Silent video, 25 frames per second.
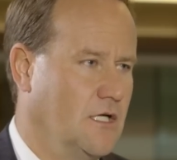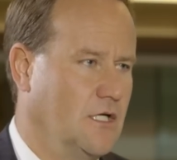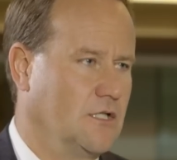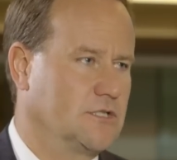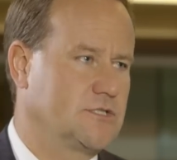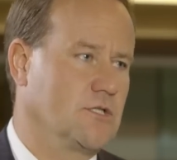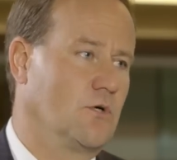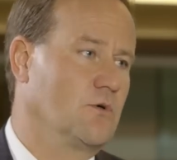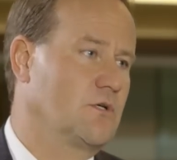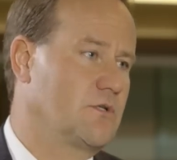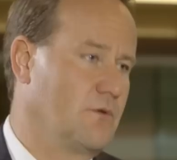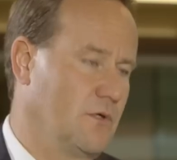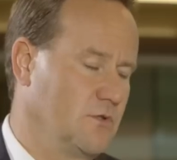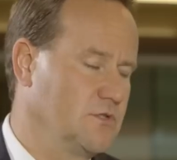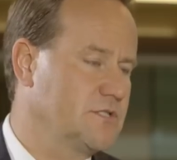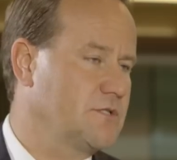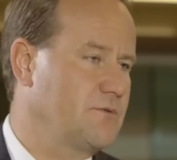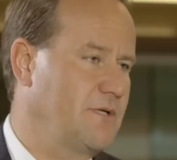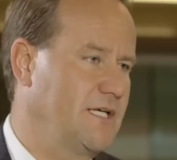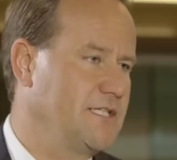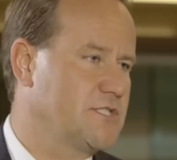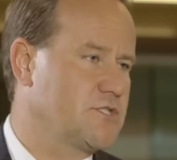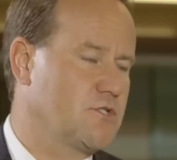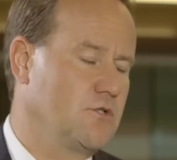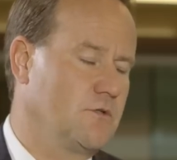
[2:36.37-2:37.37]
So growth
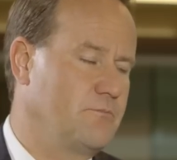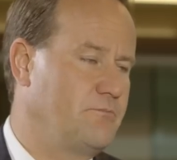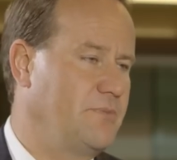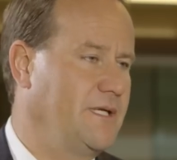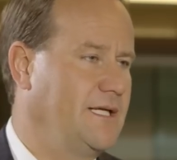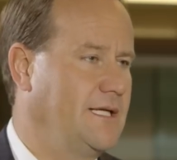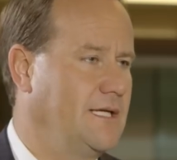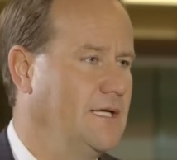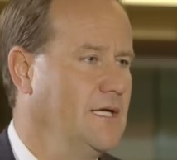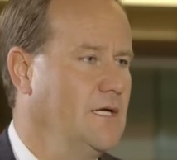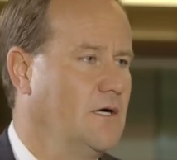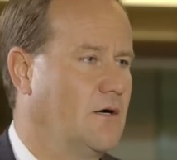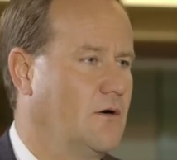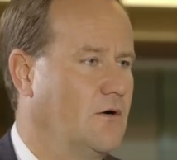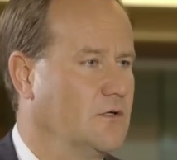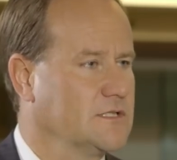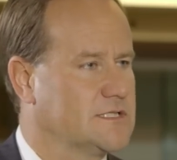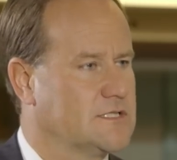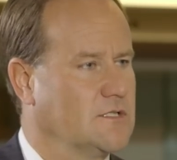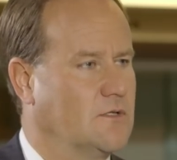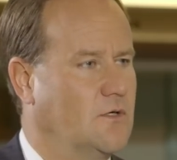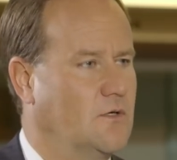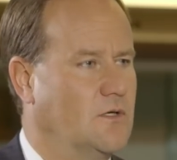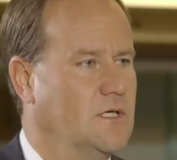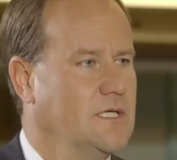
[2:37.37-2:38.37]
rates should be
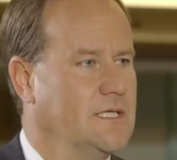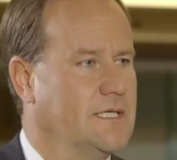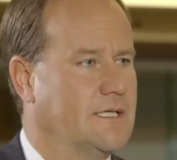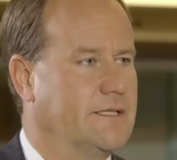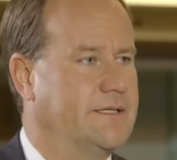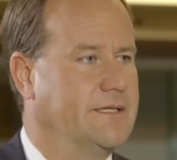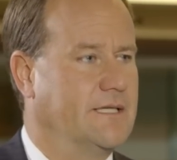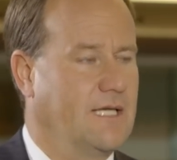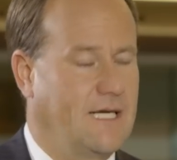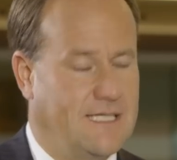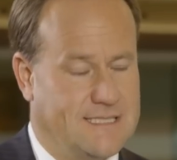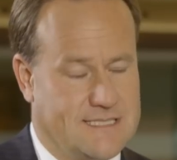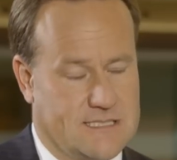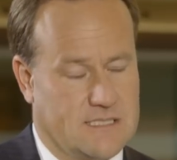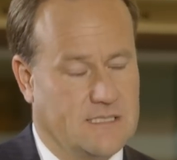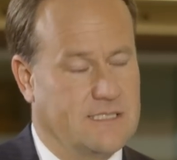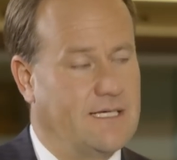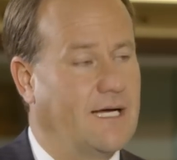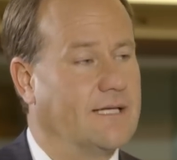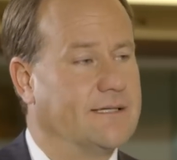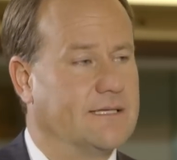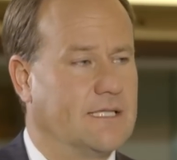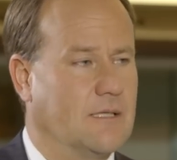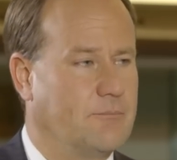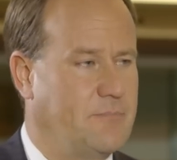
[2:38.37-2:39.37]
also nicely
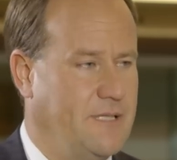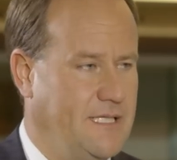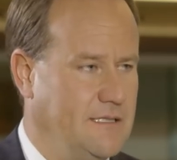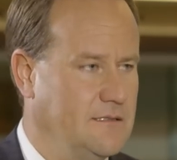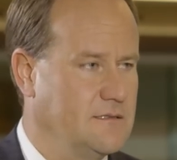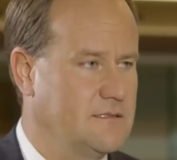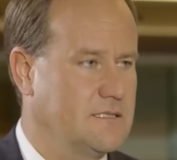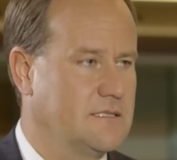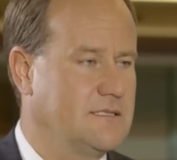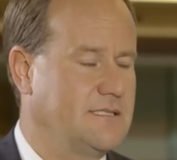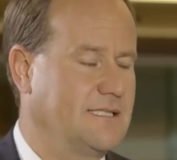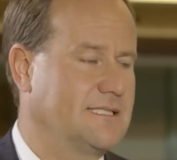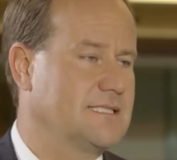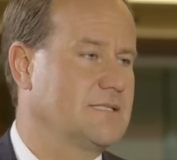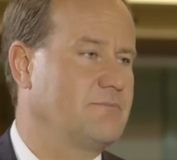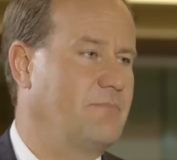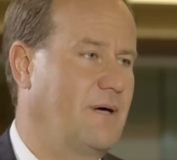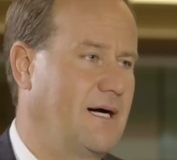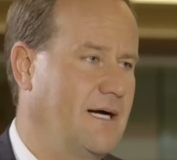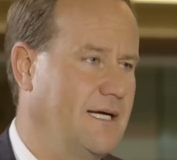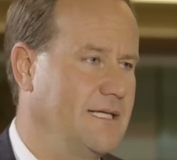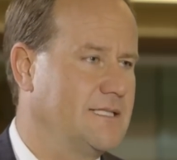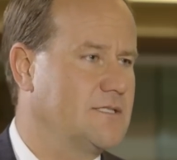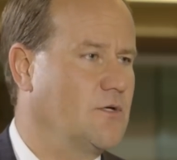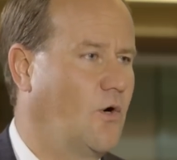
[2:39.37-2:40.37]
underpinned
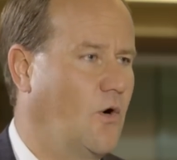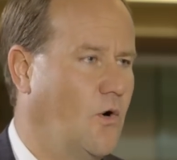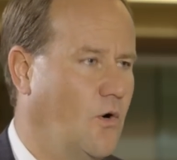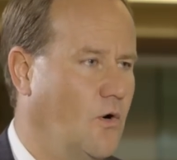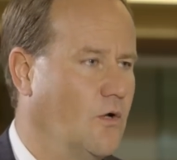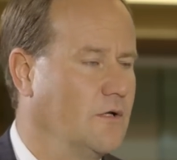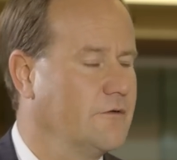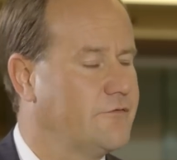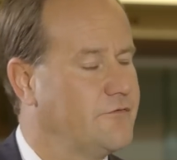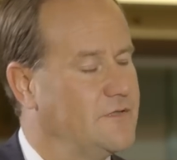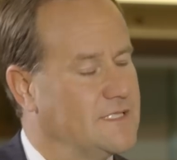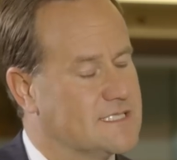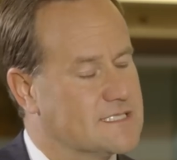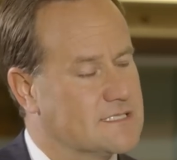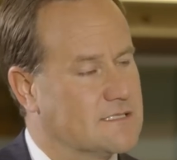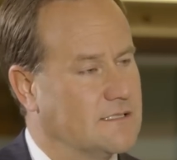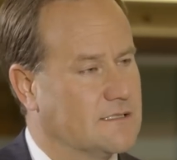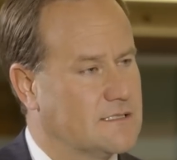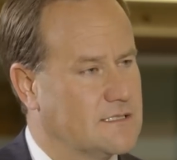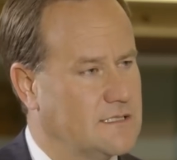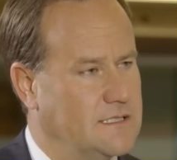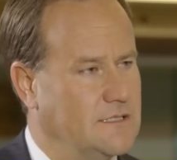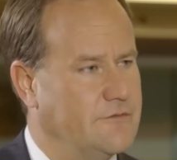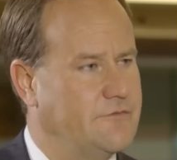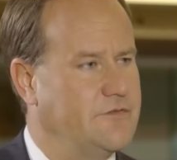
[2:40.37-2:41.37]
despite all fiscal
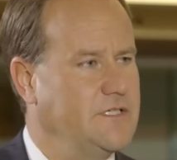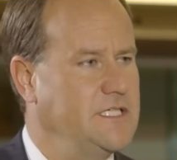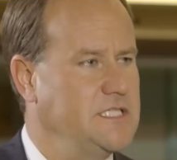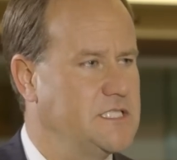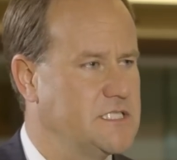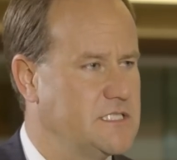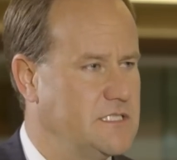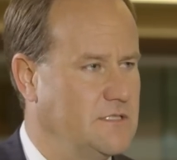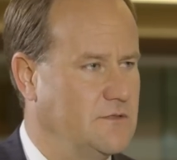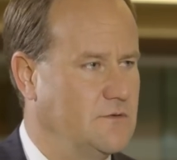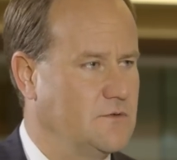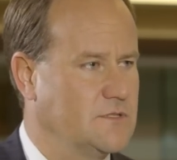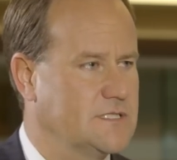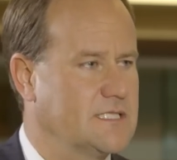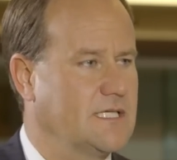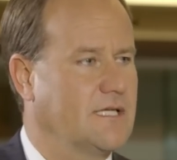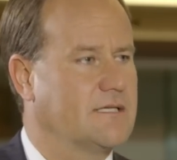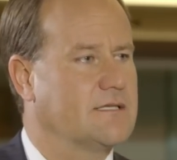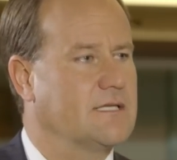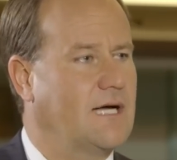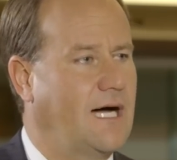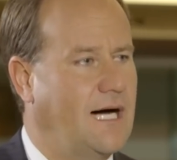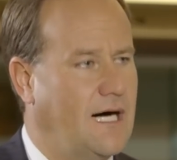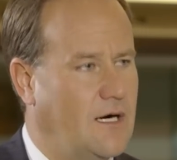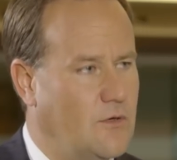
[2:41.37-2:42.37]
cliff issues,
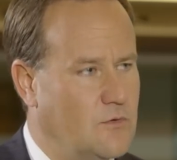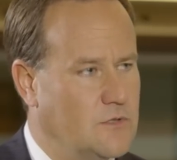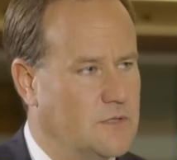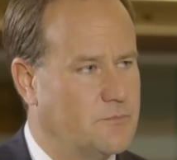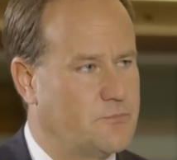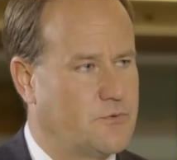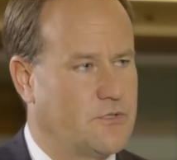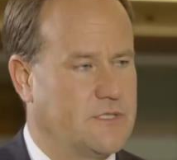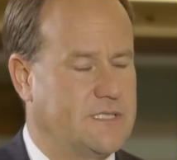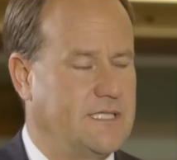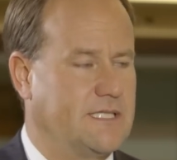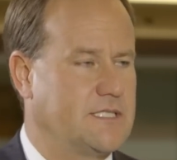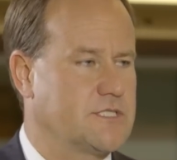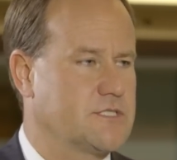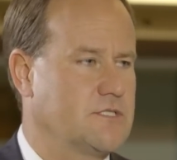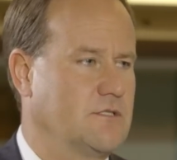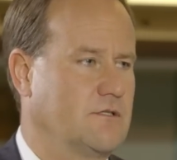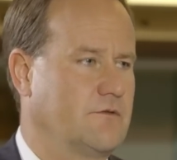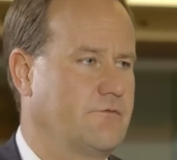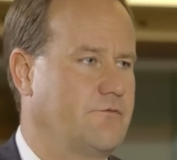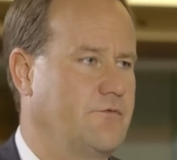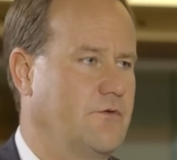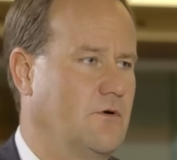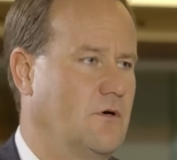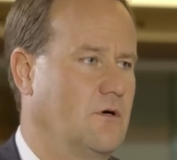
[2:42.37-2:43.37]
and our
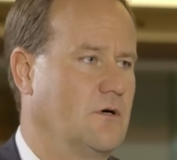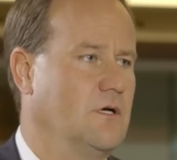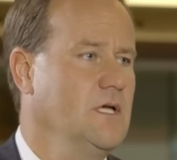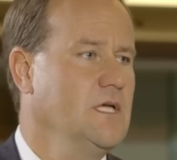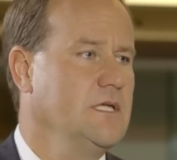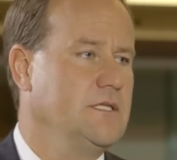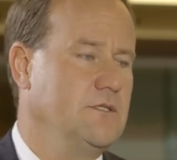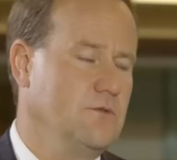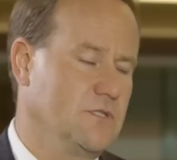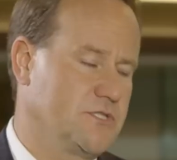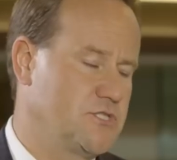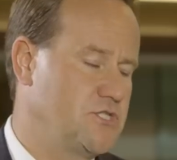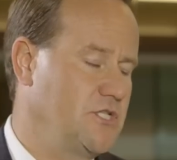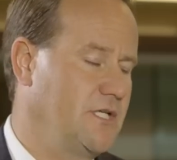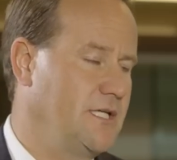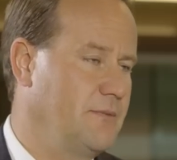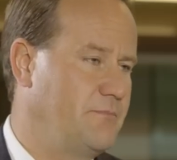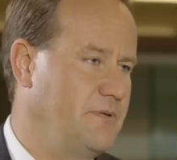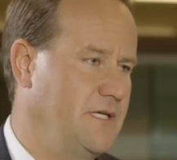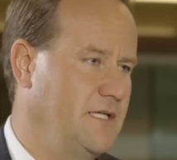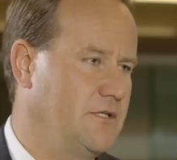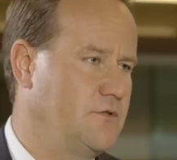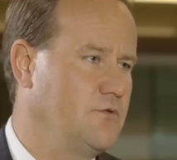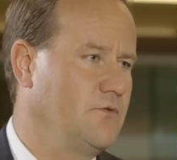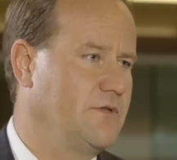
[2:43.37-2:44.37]
prediction for US
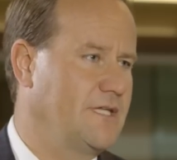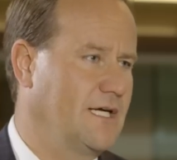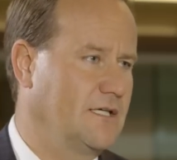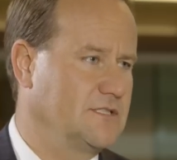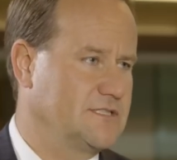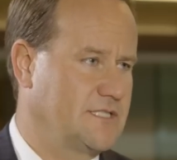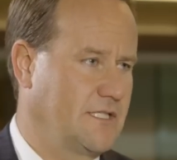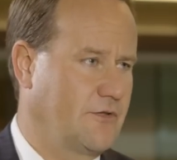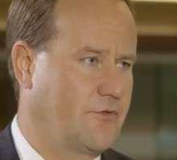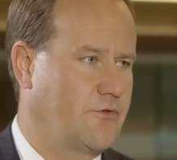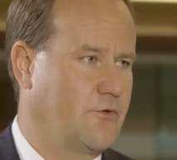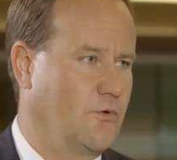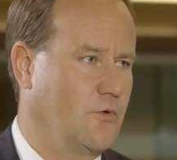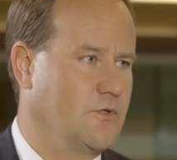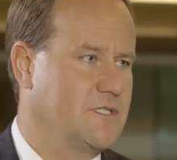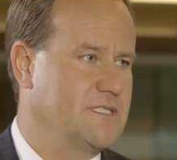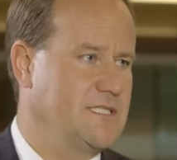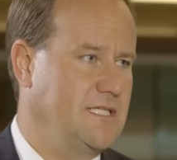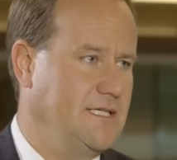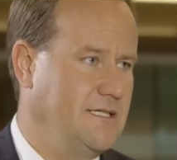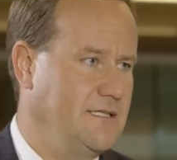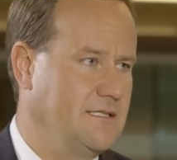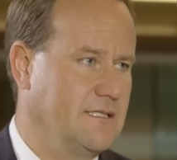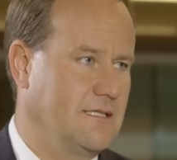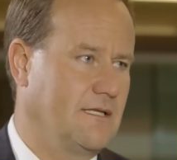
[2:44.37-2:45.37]
GDP
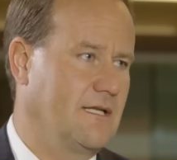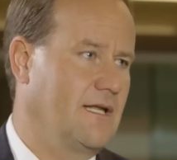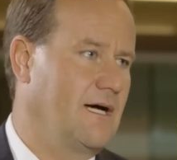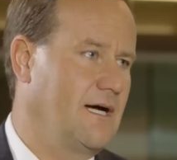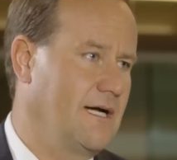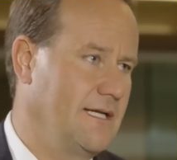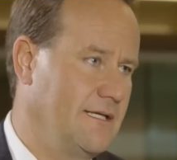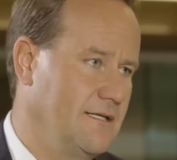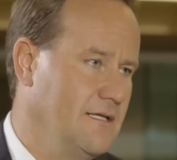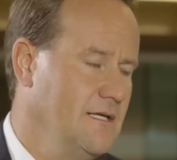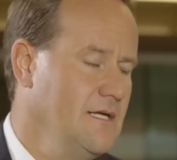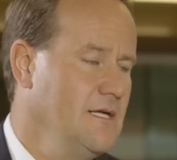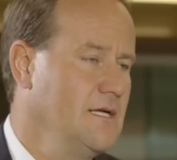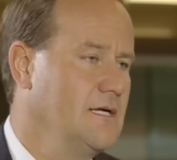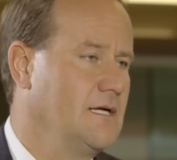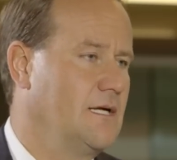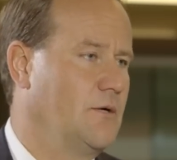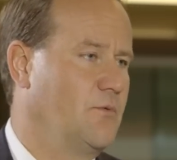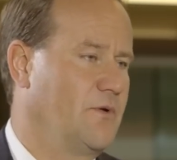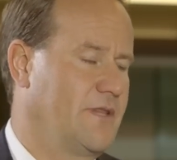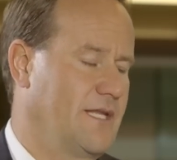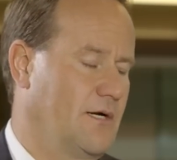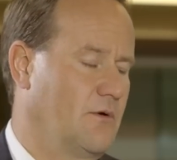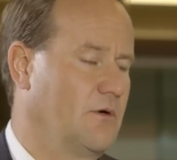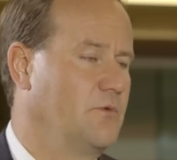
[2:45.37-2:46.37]
2013 in line
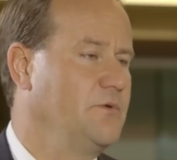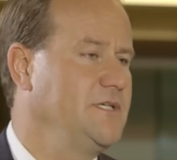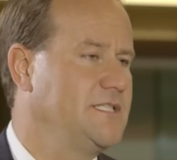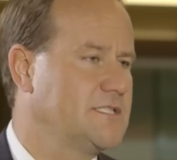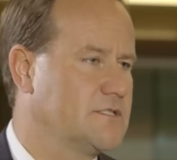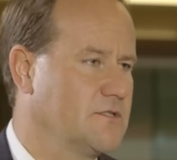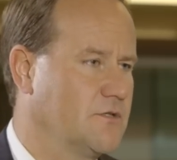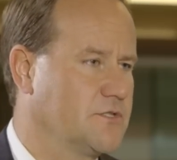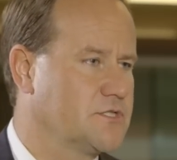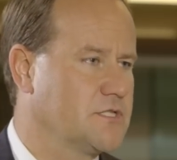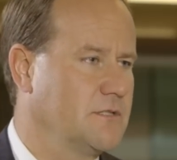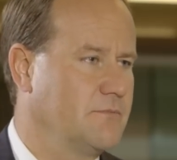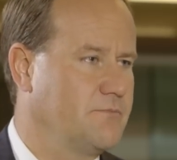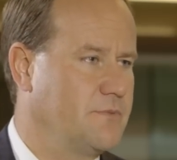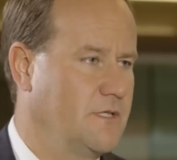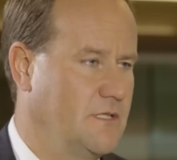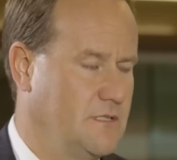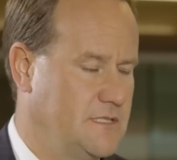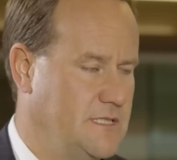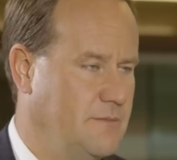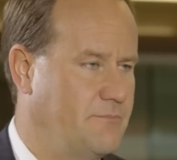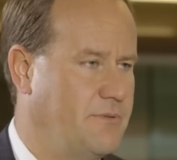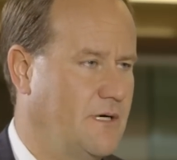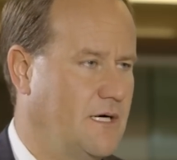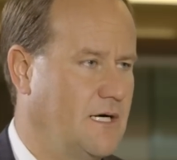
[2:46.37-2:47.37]
with our research
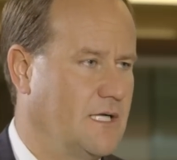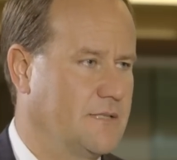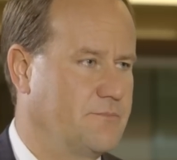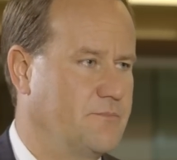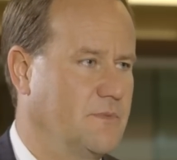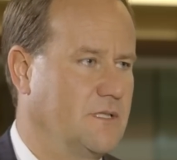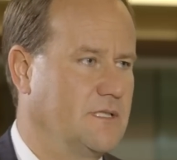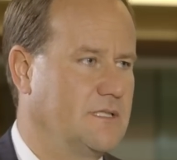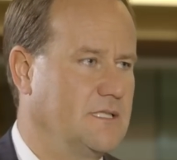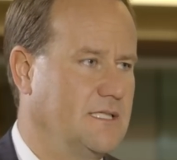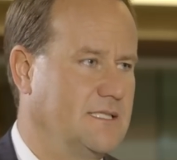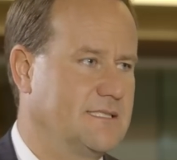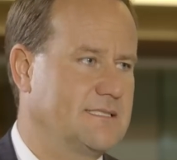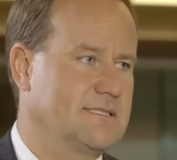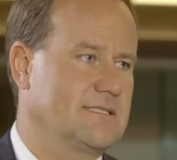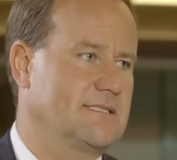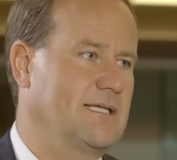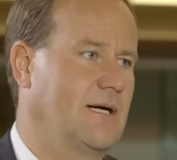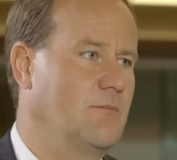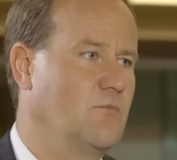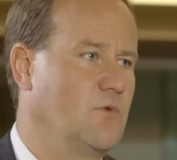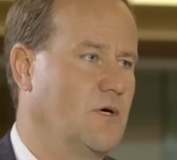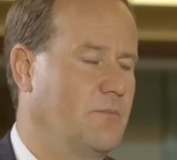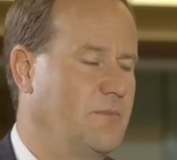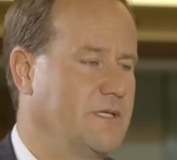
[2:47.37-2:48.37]
department is
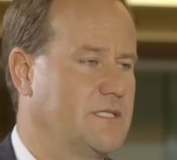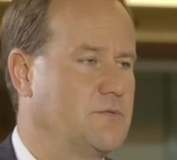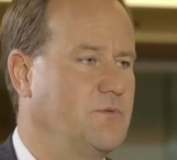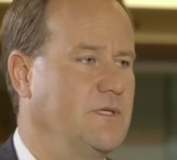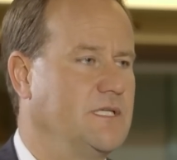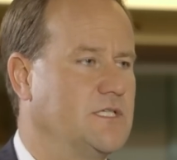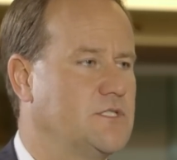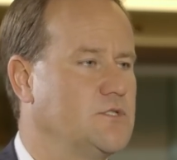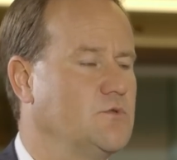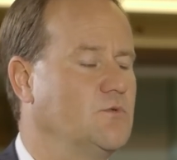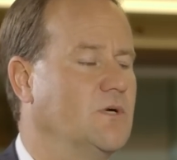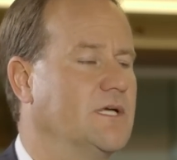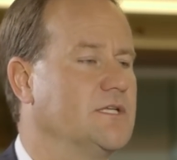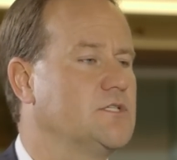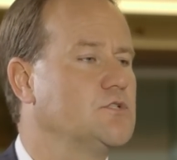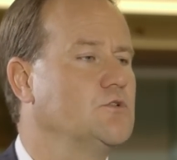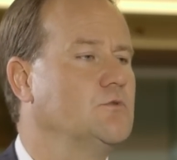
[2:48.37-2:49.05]
somewhere between 2 and